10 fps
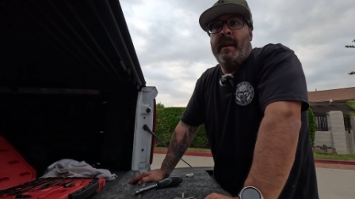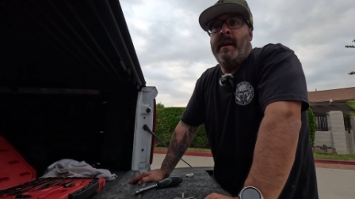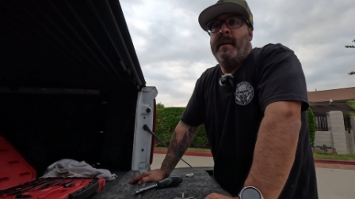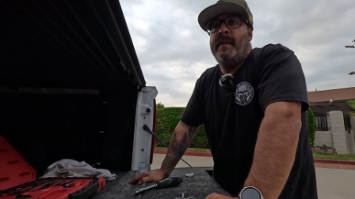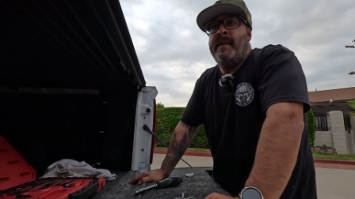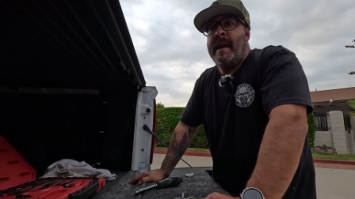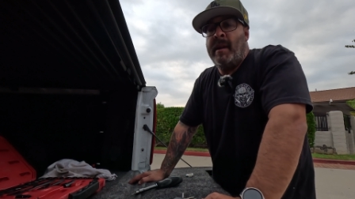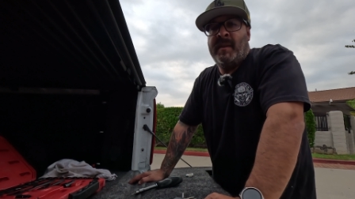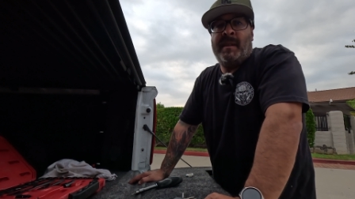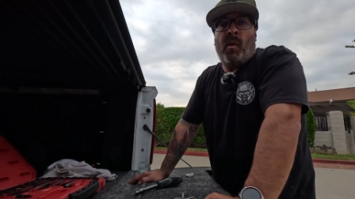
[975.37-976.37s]
That's
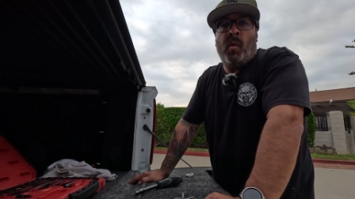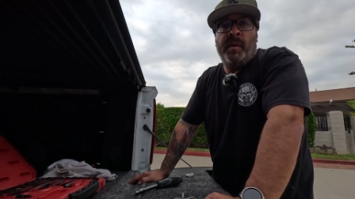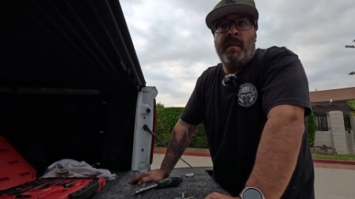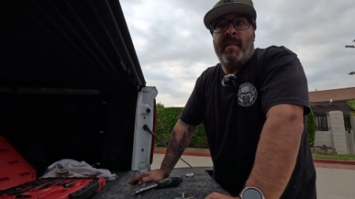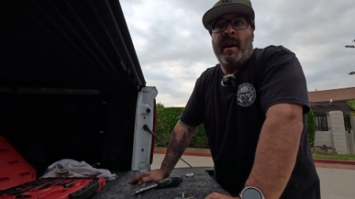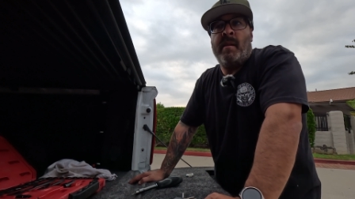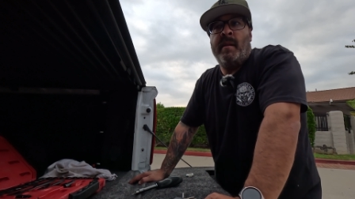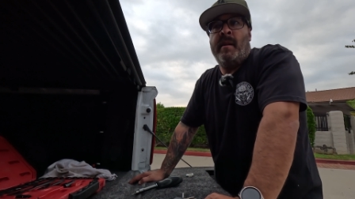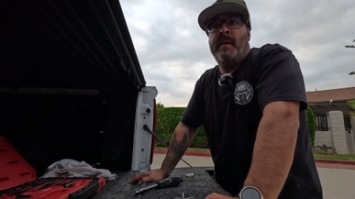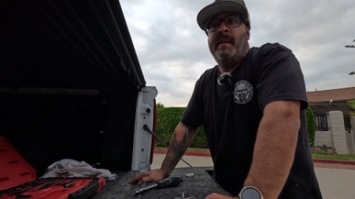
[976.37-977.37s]
holding me back on
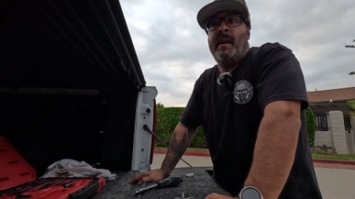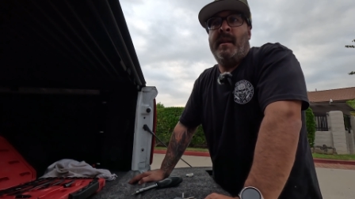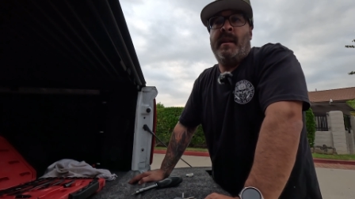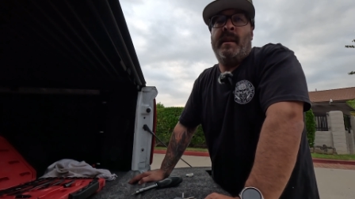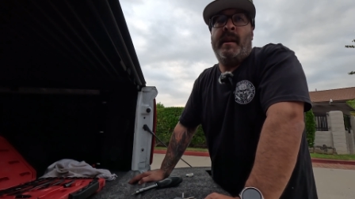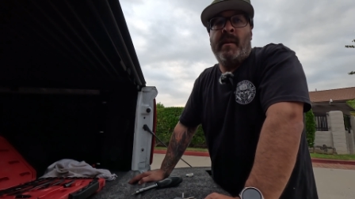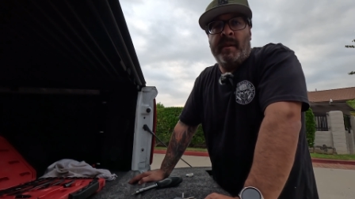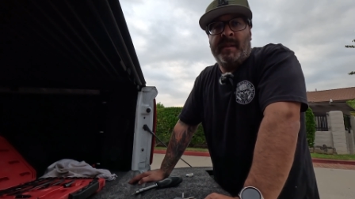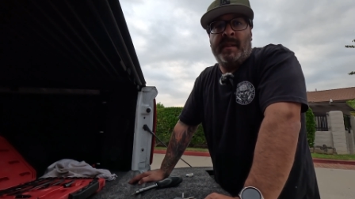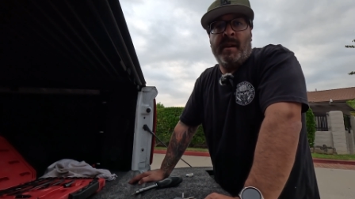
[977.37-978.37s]
content, and I know it
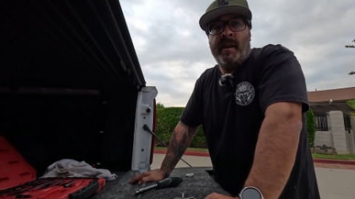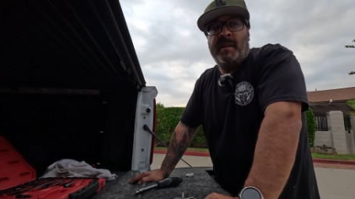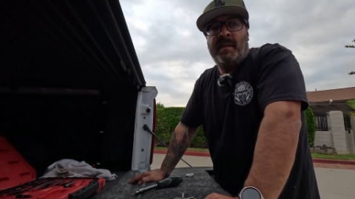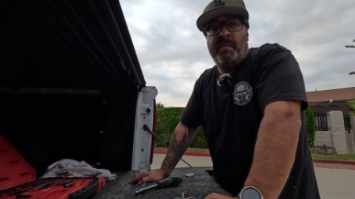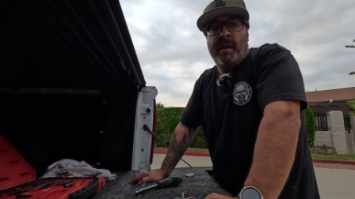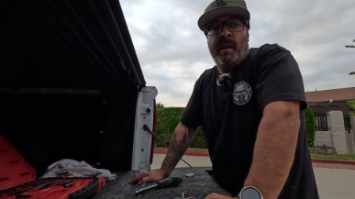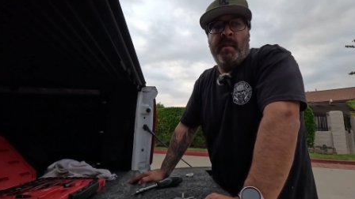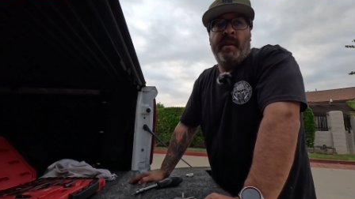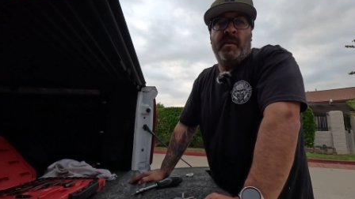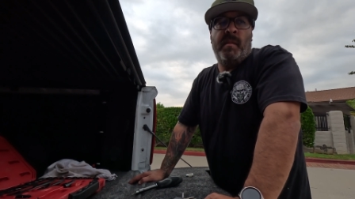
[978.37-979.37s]
sucks, but I'm gonna do
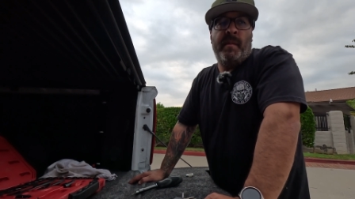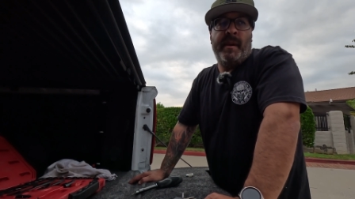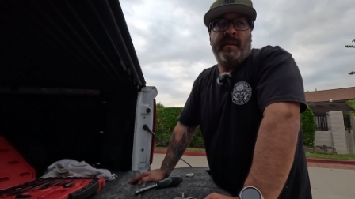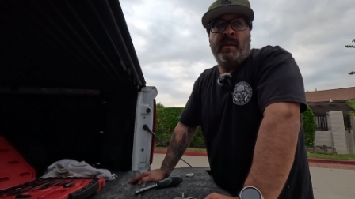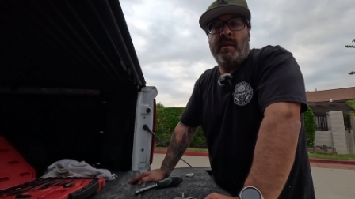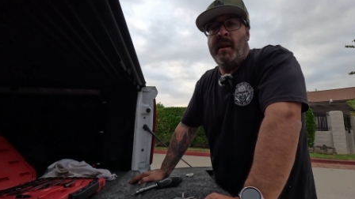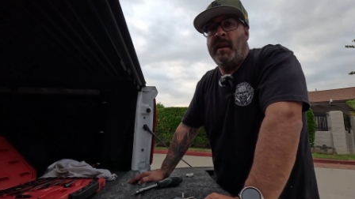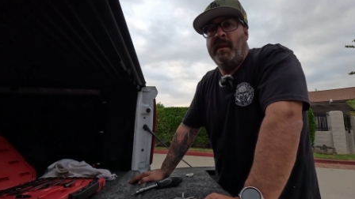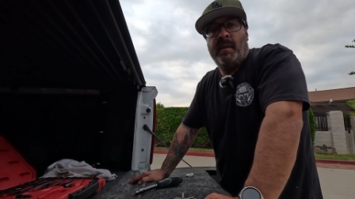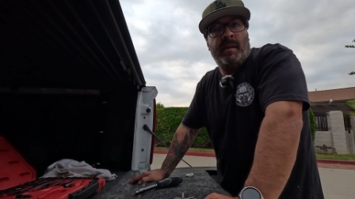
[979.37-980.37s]
my best to try to
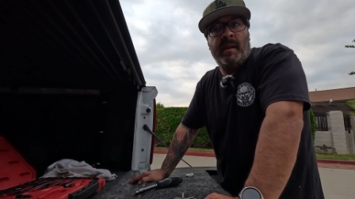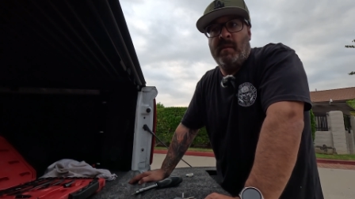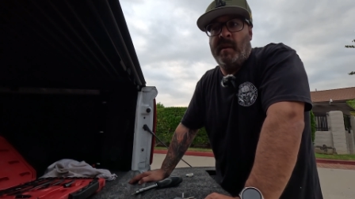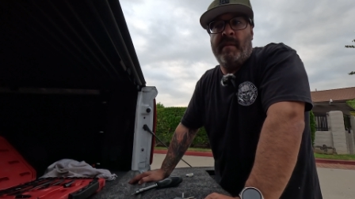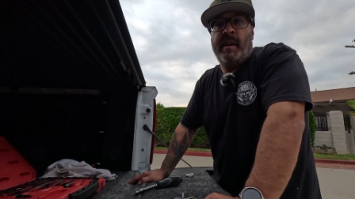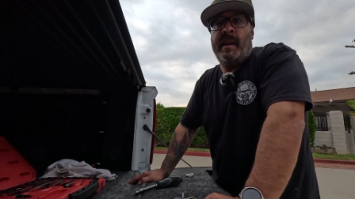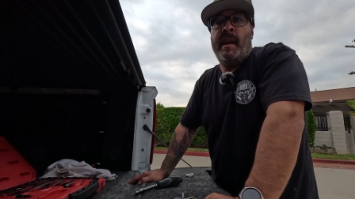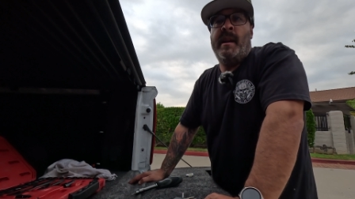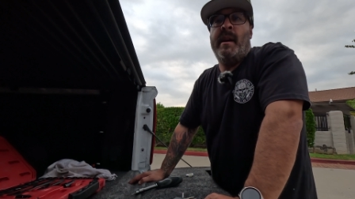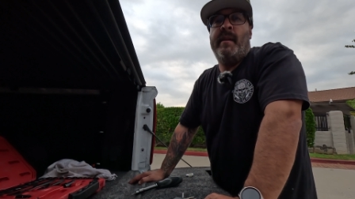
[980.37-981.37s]
get whatever I can
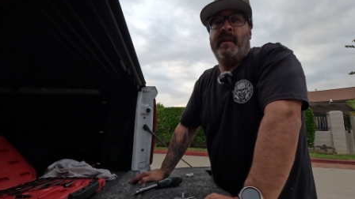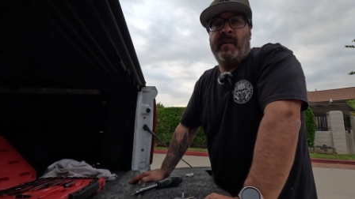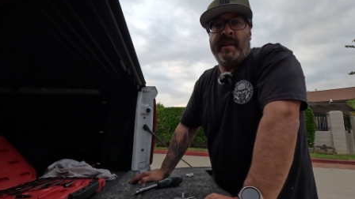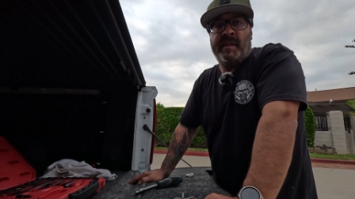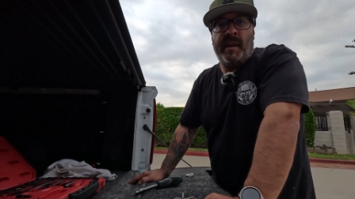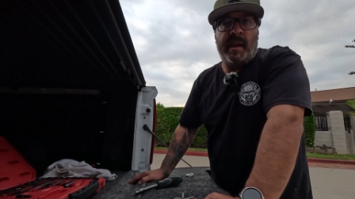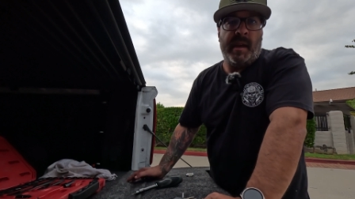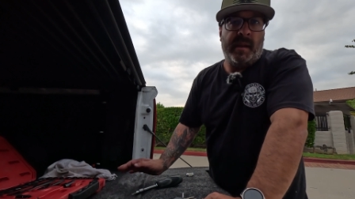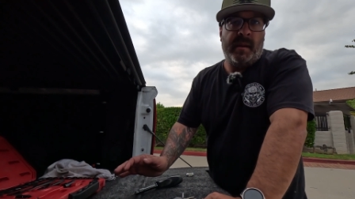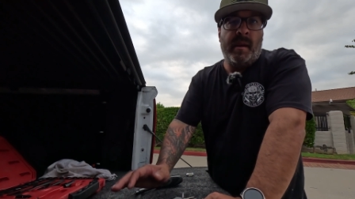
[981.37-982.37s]
out as fast as I can.
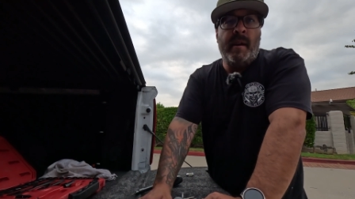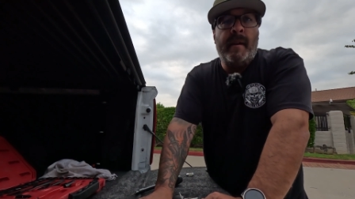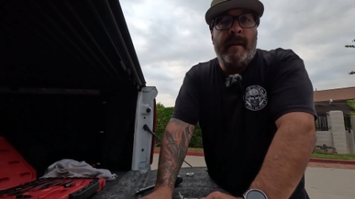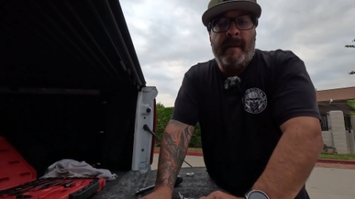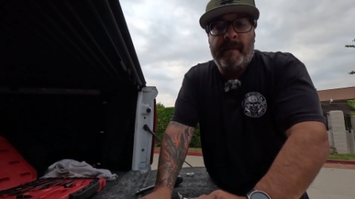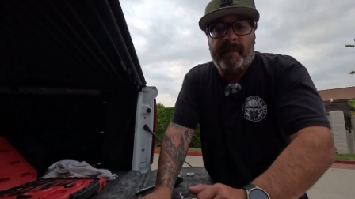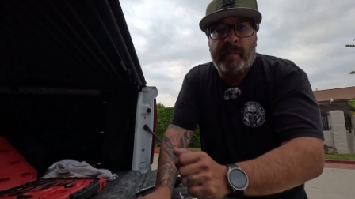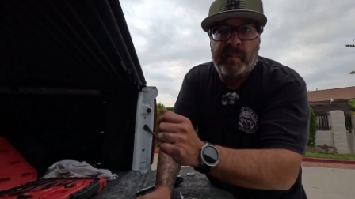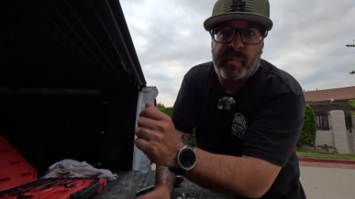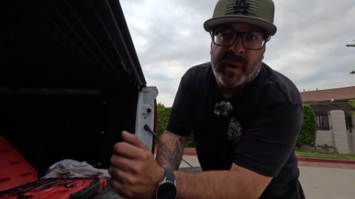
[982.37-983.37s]

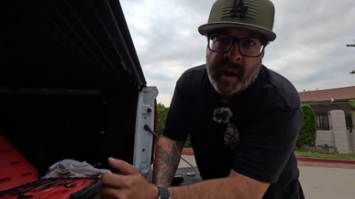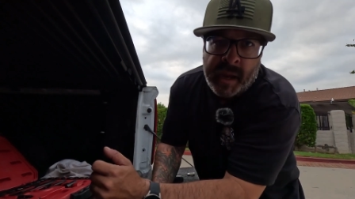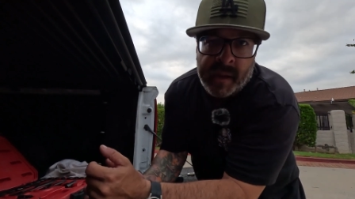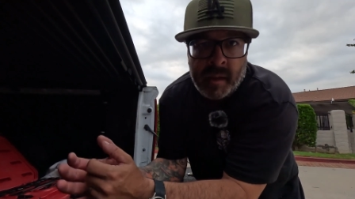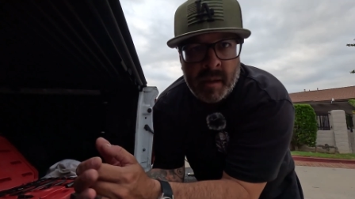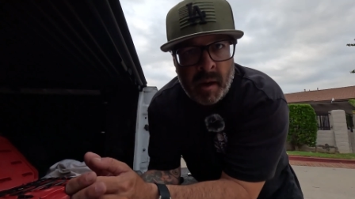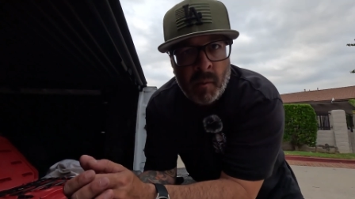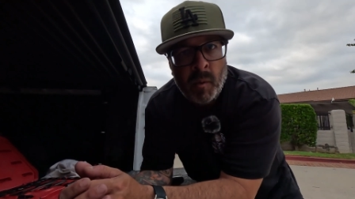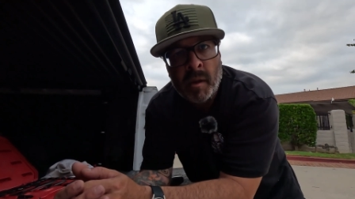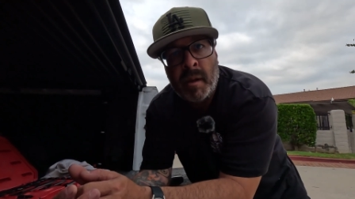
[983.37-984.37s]
But I
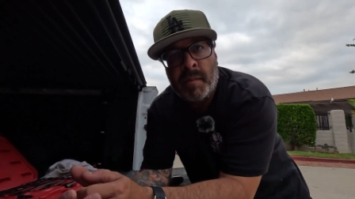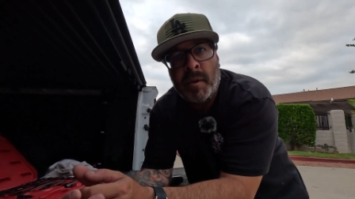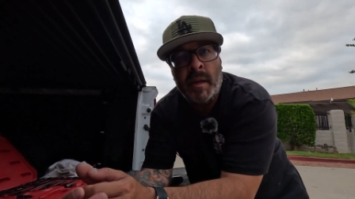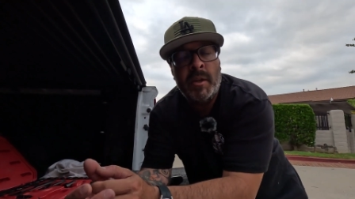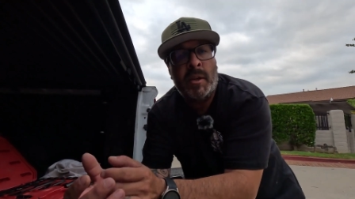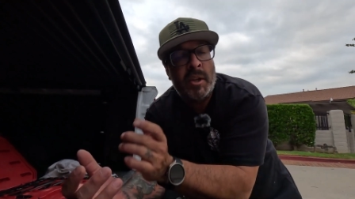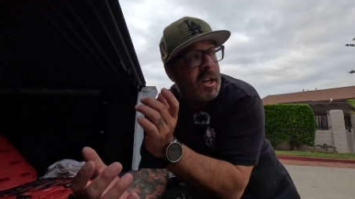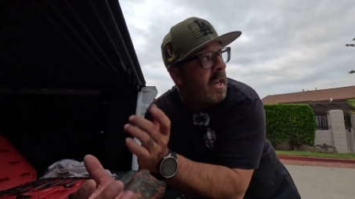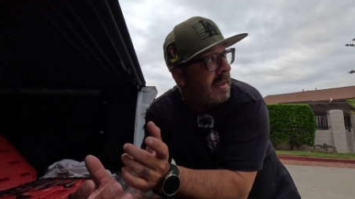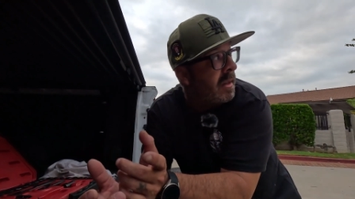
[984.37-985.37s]
really appreciate
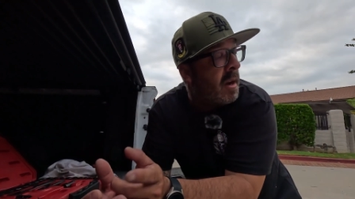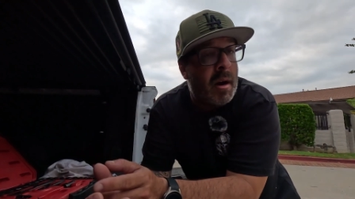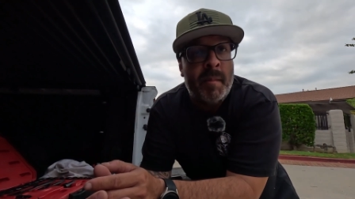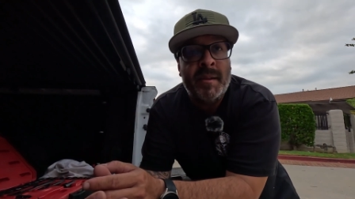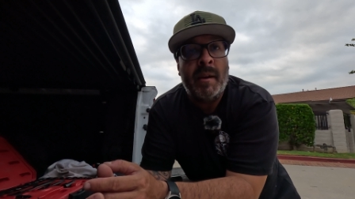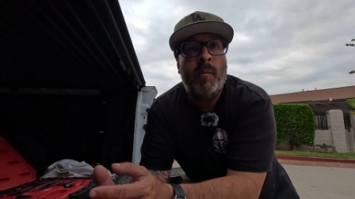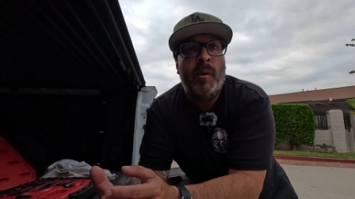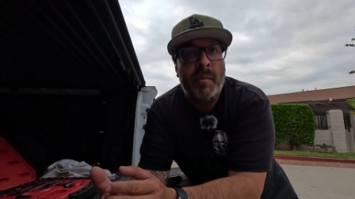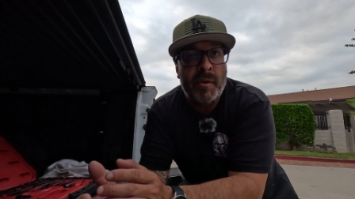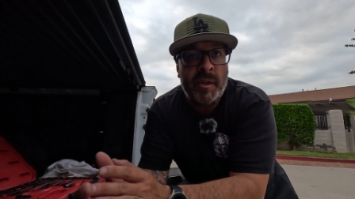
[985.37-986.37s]
the comments. I really
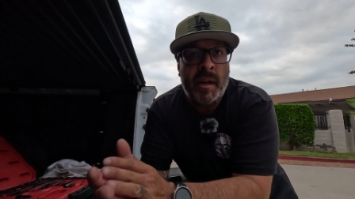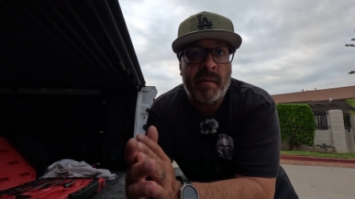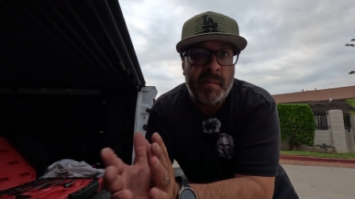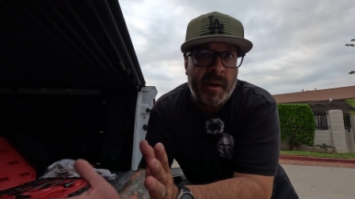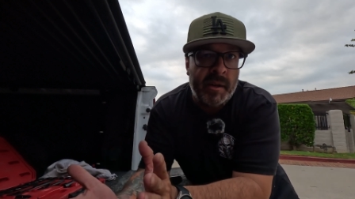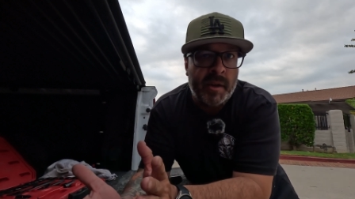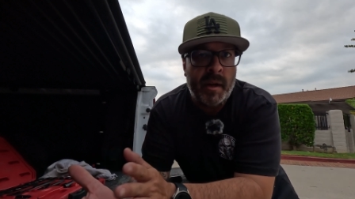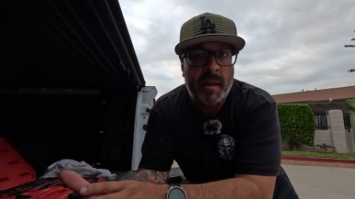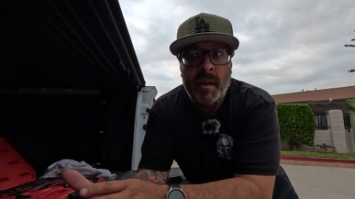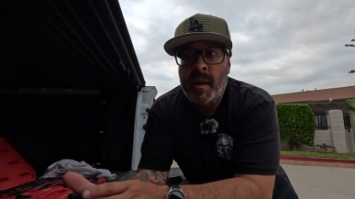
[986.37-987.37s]
appreciate everybody trying to
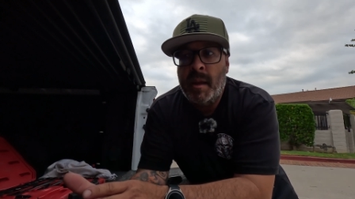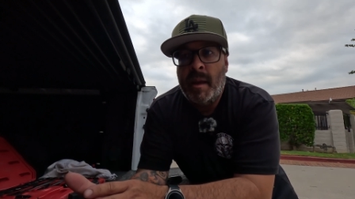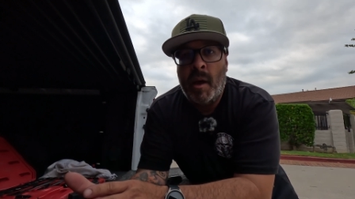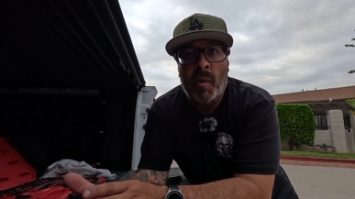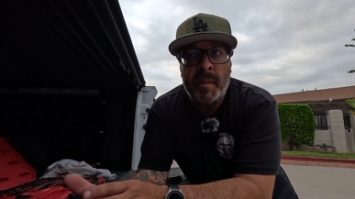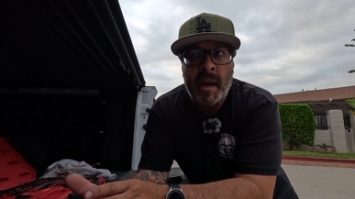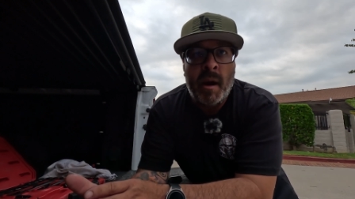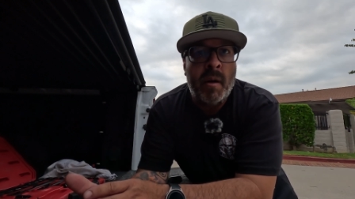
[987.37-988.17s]
help me out